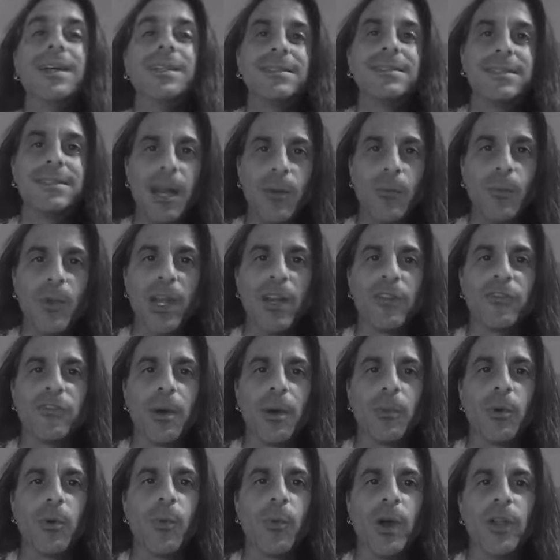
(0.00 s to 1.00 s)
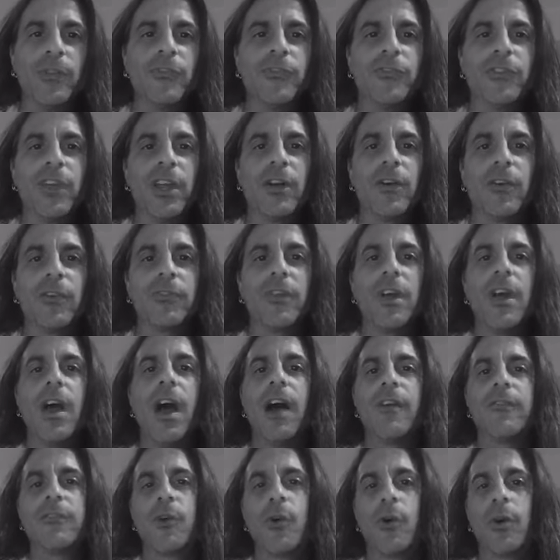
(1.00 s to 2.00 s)
10 weeks number one singles.
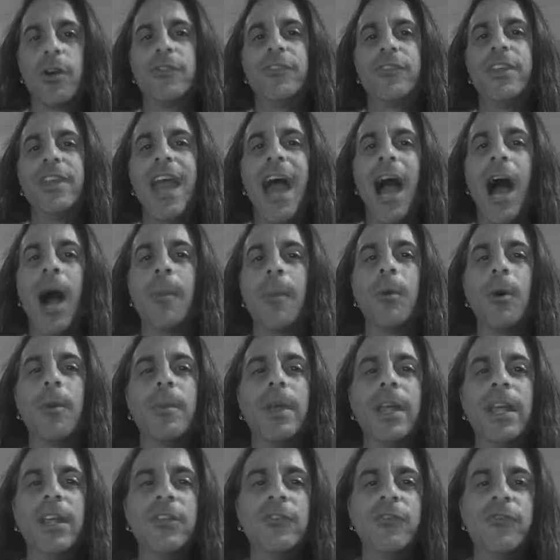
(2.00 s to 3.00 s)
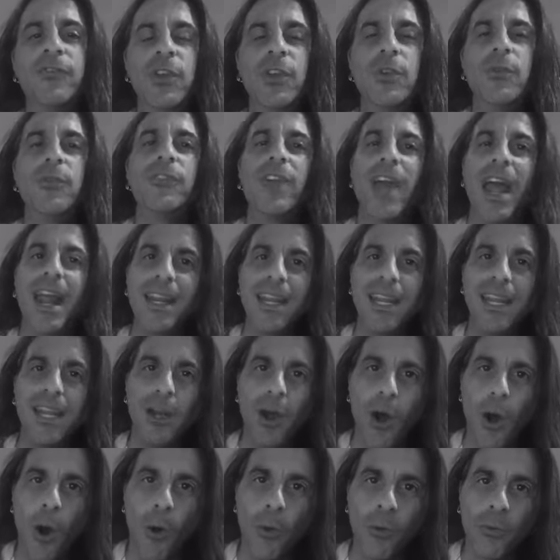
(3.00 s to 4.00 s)
Of course, the album is Views, and he
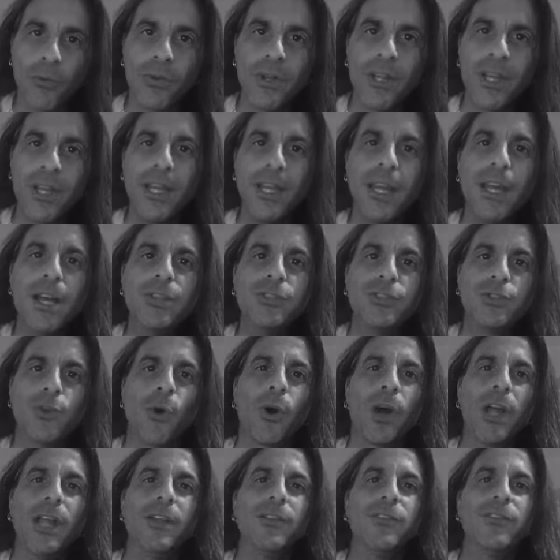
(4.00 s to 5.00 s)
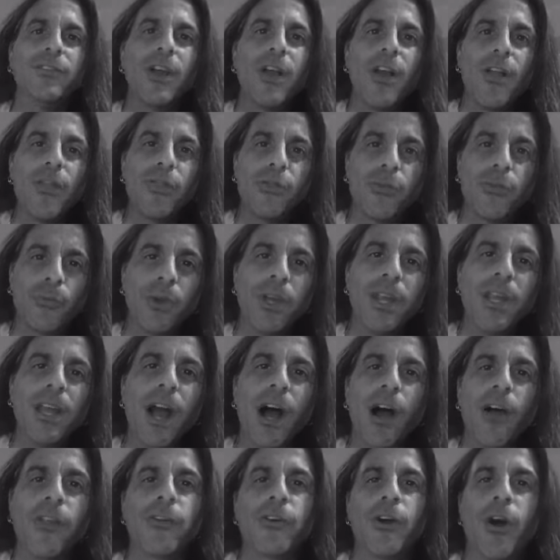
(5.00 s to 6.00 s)
only joins three
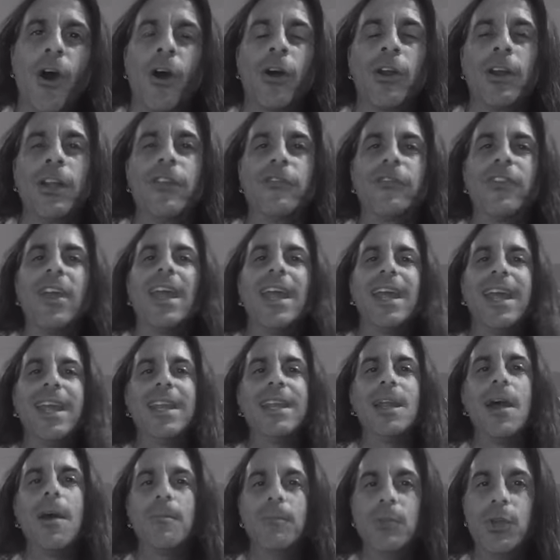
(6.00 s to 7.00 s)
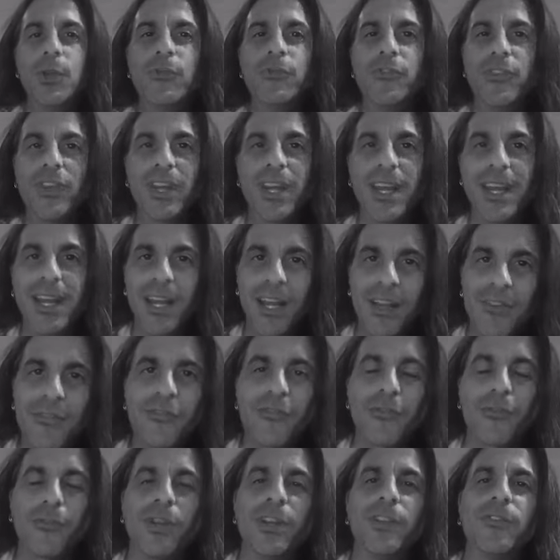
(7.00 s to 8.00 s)
other artists in music
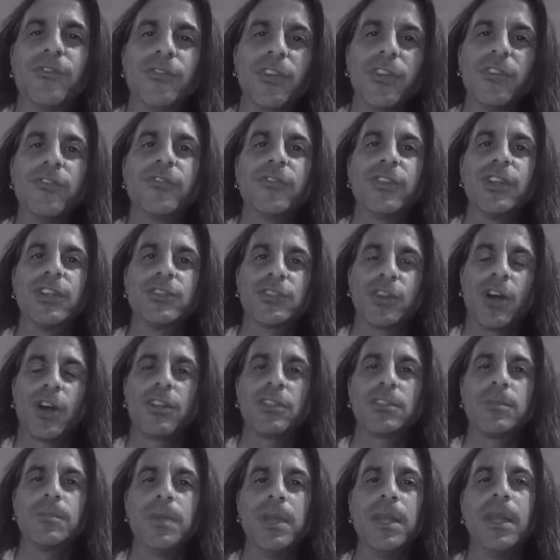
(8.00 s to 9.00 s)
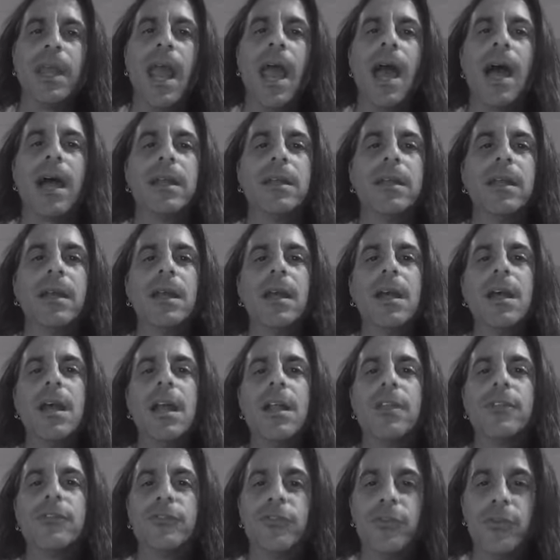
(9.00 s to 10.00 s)
history since the charts began
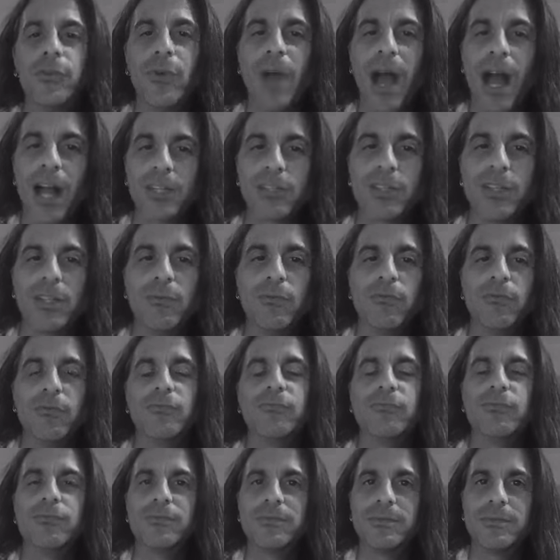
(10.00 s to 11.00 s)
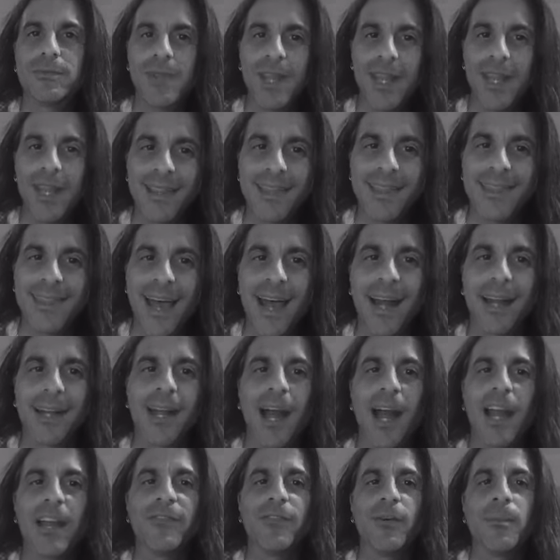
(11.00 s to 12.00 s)
to actually hit that
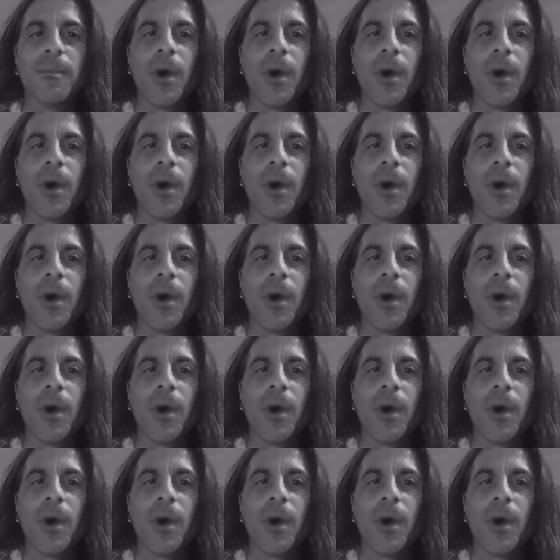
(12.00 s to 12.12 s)
kind of